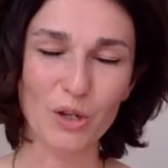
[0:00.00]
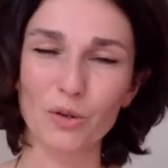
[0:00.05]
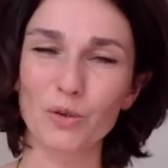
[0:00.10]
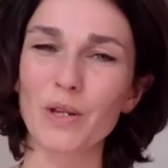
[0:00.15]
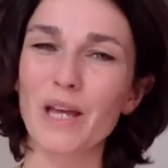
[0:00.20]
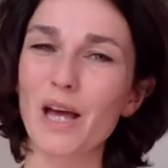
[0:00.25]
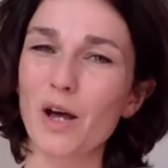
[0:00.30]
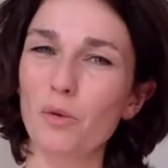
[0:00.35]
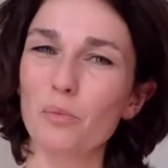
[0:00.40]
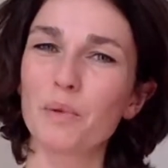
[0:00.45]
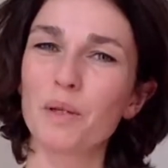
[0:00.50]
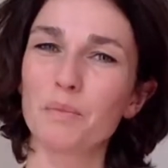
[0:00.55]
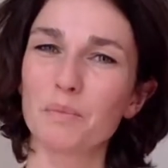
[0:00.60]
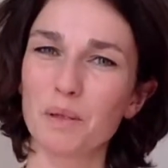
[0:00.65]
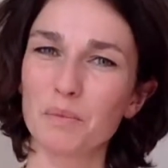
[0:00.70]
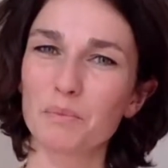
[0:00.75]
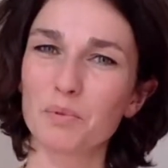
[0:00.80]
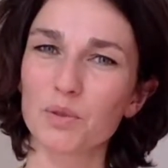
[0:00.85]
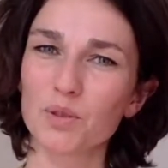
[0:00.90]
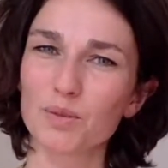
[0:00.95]
on helping
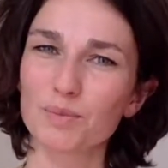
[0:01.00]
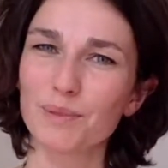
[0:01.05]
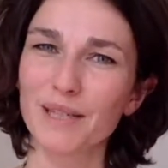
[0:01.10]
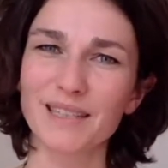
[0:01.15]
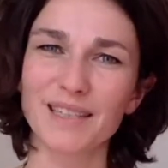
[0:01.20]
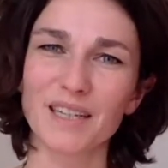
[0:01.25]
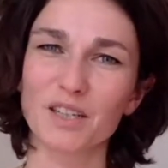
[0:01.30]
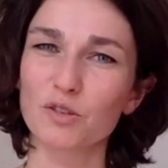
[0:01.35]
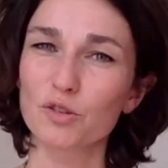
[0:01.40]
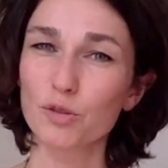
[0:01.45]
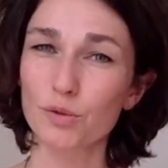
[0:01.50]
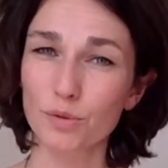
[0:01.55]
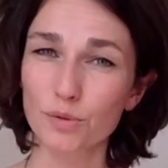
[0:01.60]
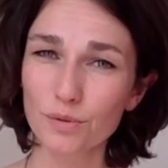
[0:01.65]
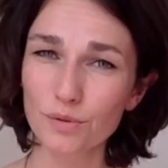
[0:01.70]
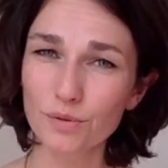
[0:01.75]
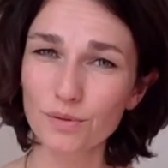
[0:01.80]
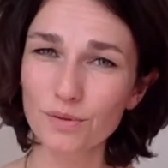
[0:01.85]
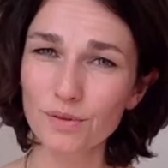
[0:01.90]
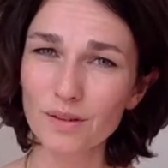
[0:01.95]
people speak their
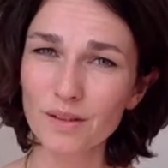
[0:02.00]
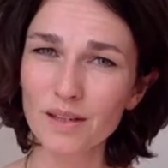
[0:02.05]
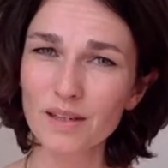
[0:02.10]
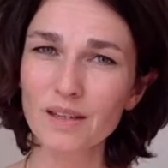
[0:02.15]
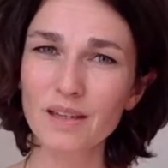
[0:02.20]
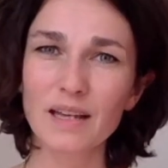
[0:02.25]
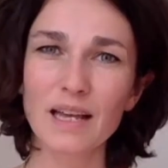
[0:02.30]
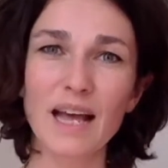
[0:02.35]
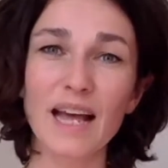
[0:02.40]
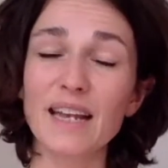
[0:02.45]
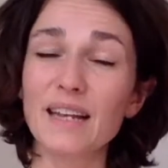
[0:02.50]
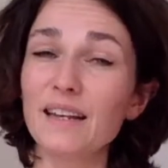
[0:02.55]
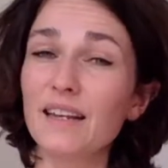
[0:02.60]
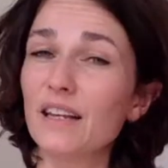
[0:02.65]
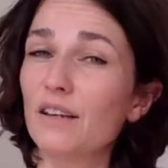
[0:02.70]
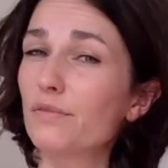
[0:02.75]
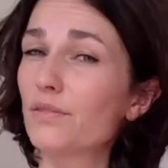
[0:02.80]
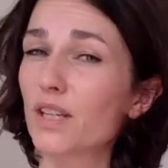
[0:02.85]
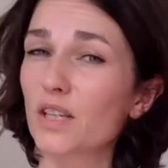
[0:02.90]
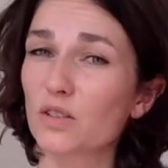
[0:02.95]
truth and
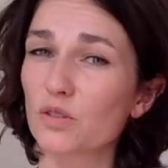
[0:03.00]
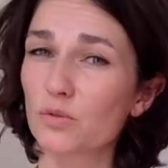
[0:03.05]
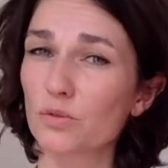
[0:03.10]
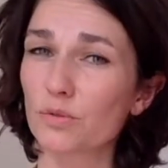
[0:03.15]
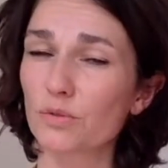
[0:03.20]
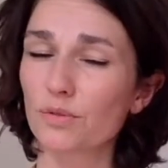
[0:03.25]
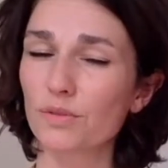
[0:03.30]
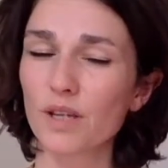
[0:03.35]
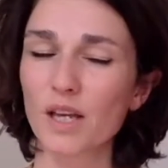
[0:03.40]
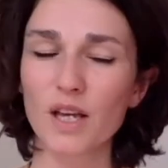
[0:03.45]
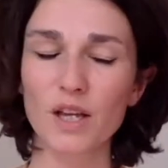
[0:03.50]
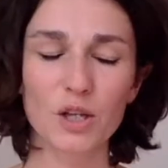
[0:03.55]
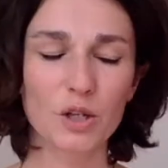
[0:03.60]
live their truth.